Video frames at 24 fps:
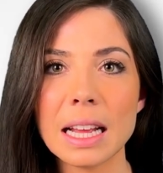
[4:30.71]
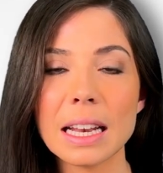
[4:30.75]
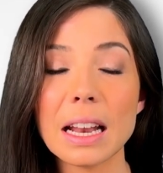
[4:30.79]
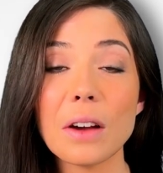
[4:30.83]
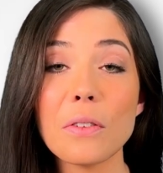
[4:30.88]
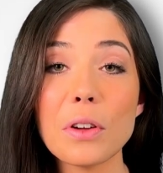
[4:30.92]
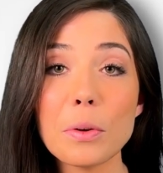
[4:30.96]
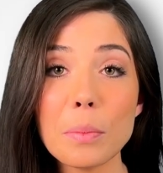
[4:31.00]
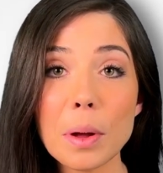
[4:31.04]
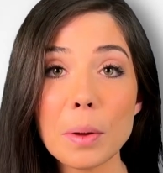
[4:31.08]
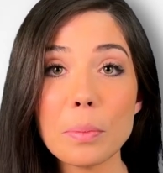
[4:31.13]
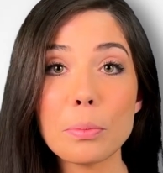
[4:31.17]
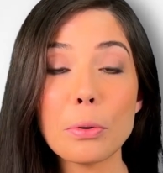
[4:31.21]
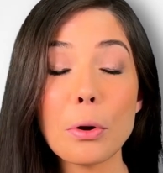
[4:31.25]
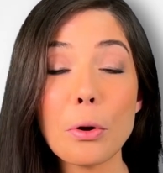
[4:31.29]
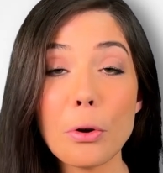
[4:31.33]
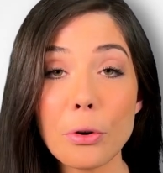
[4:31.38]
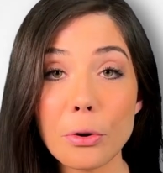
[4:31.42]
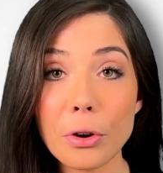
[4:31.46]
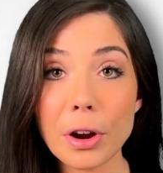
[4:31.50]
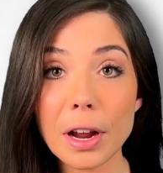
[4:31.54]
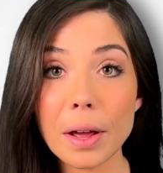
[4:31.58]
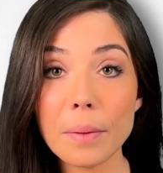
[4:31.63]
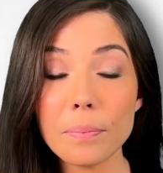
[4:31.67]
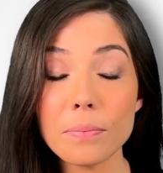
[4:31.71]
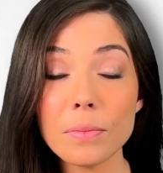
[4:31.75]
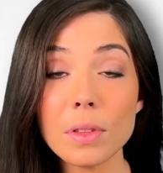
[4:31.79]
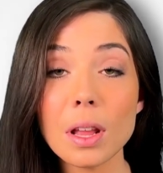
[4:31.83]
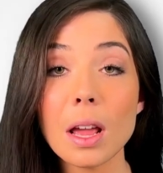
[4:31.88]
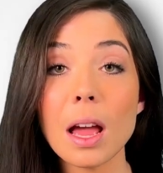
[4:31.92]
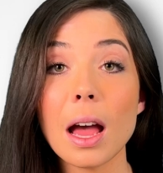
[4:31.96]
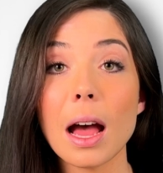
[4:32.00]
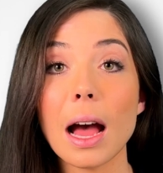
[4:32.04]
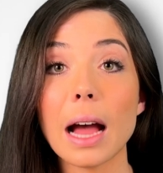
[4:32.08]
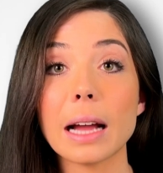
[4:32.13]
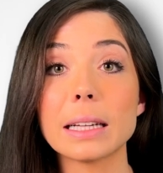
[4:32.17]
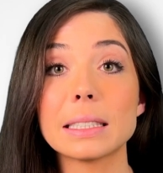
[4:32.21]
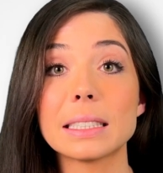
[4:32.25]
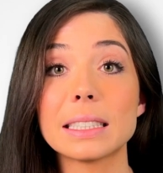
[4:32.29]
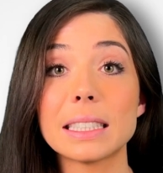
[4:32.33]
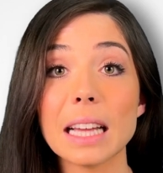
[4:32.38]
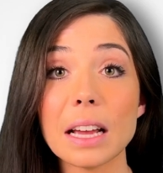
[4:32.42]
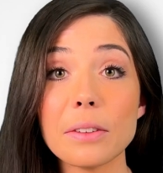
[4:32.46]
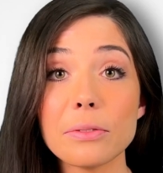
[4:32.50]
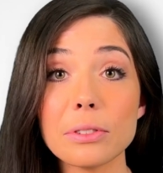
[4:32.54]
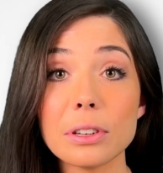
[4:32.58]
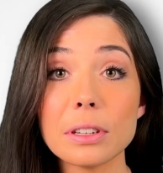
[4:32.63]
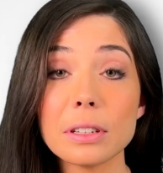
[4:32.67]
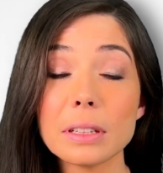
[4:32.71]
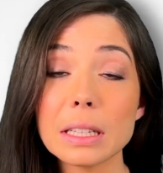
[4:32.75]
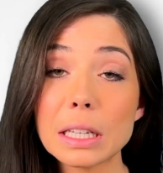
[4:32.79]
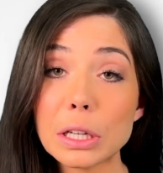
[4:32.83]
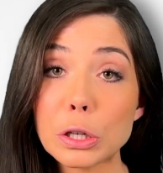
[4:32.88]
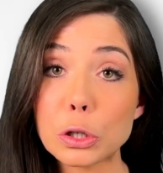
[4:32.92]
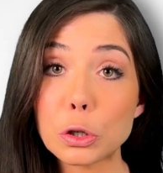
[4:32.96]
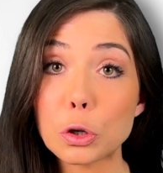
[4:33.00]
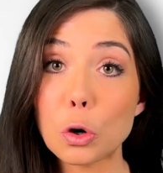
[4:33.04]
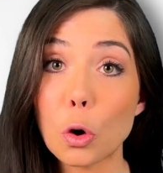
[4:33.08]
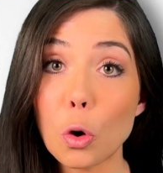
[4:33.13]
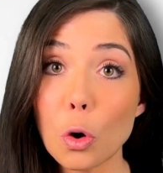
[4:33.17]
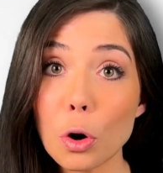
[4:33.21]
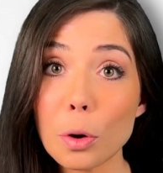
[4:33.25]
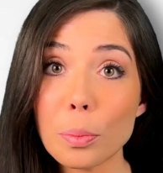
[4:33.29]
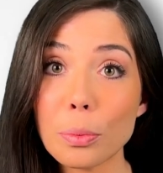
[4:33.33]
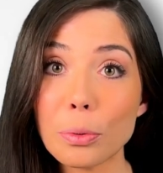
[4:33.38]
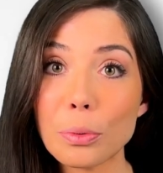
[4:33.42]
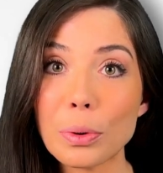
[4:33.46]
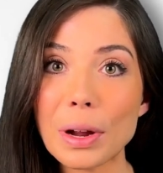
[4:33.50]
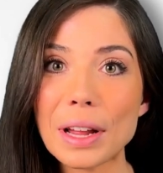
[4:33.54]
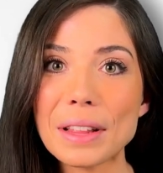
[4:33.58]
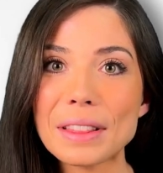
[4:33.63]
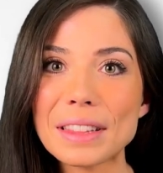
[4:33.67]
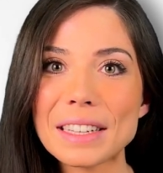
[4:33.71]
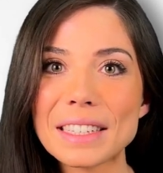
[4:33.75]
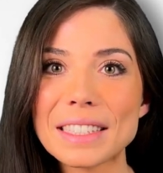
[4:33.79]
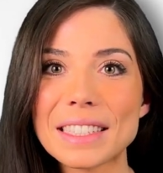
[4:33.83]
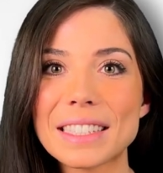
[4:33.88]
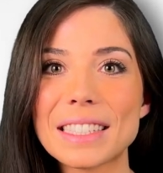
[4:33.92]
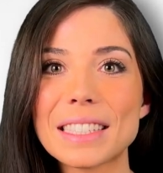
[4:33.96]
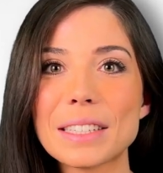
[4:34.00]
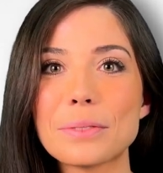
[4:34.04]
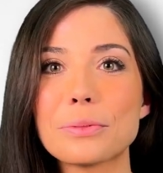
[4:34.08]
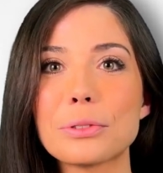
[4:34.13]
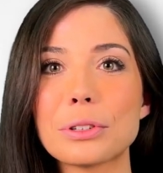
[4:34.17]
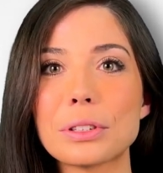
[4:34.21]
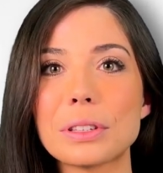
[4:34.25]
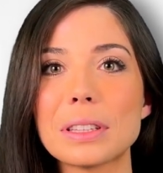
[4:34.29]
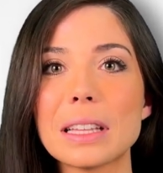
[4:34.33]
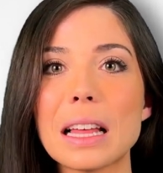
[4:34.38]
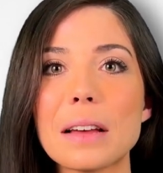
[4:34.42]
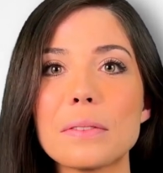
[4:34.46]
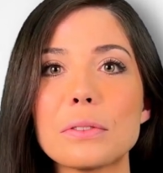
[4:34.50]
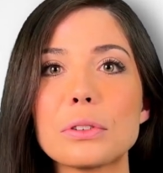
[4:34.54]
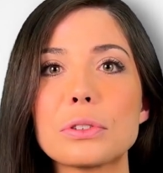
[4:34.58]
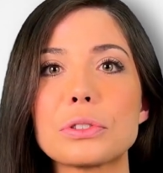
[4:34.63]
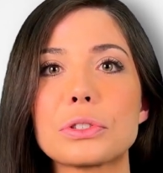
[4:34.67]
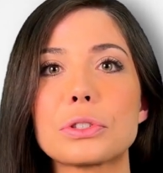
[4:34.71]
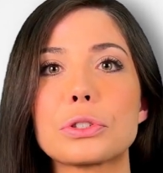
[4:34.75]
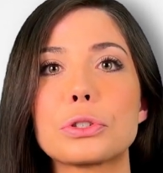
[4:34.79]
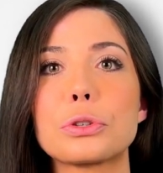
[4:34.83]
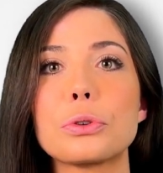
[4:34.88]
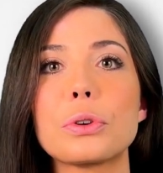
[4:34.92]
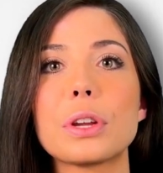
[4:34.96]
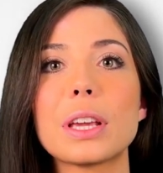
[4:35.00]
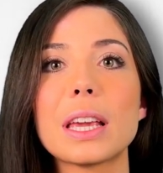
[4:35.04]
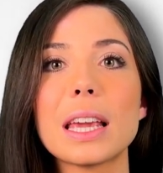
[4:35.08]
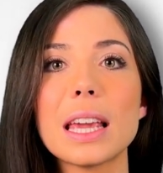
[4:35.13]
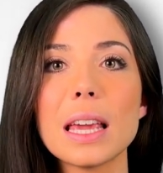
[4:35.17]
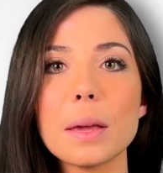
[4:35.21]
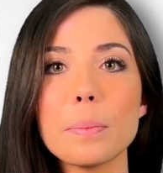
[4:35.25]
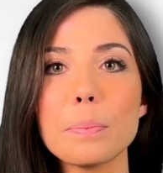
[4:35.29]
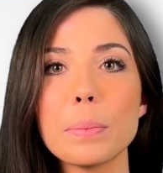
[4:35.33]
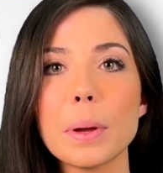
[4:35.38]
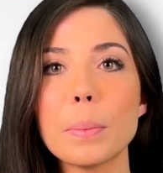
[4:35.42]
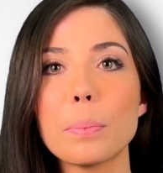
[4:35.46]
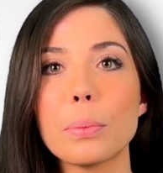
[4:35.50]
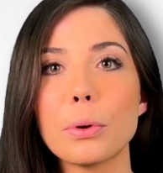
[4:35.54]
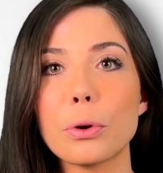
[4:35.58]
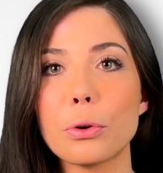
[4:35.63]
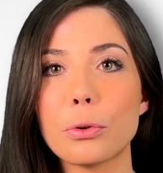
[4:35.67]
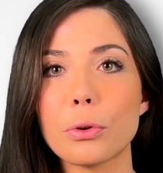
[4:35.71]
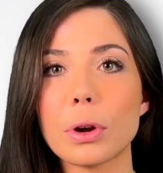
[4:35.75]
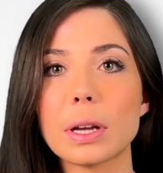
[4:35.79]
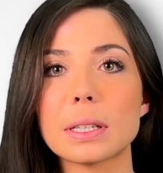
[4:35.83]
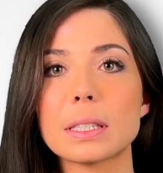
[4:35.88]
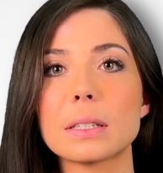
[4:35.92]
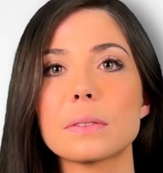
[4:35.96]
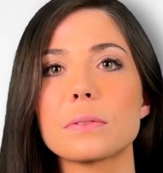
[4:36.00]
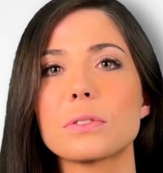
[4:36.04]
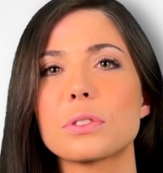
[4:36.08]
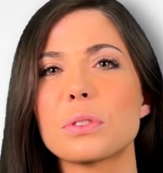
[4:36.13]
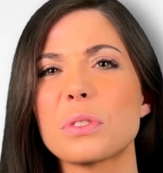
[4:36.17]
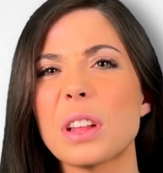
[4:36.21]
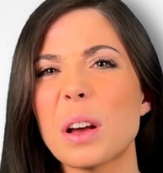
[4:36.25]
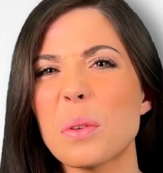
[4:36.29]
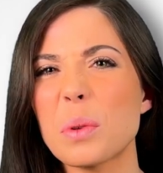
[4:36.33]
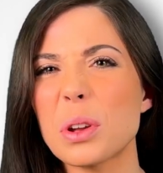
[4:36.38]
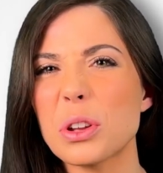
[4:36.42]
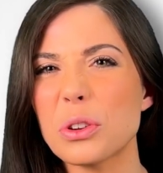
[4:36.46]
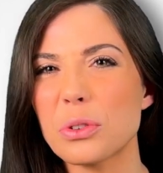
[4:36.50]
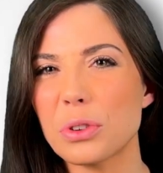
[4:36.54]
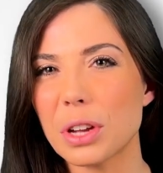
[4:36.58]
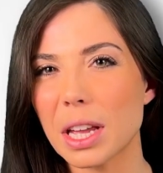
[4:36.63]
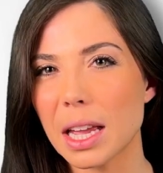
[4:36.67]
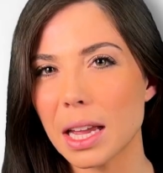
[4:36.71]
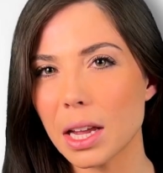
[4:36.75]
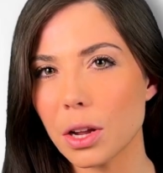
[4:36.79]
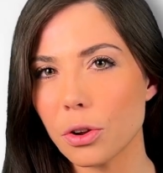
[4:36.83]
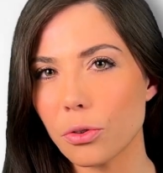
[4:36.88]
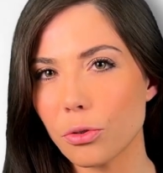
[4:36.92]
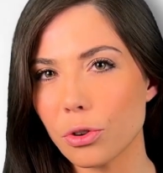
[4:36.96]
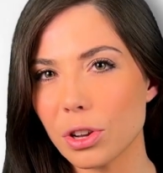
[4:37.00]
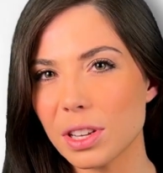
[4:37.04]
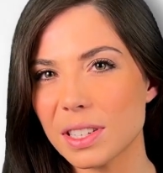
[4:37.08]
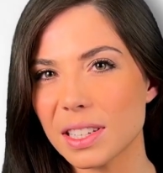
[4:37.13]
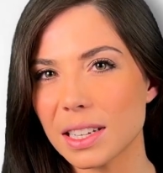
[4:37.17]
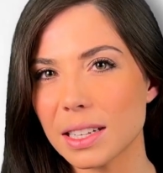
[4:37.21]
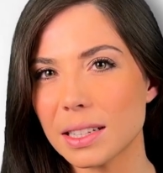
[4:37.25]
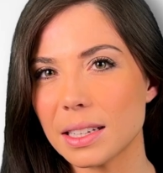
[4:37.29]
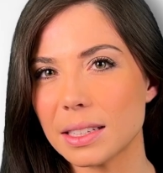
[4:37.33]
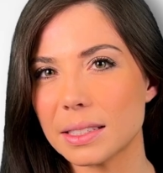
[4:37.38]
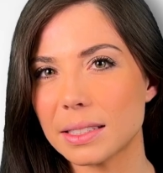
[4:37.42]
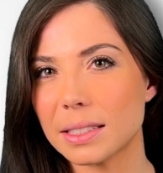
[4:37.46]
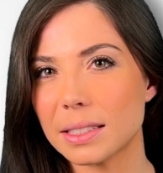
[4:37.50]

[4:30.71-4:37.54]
Now, in my program, I definitely incorporate these different levels to keep it progressive, so that way you're increasing the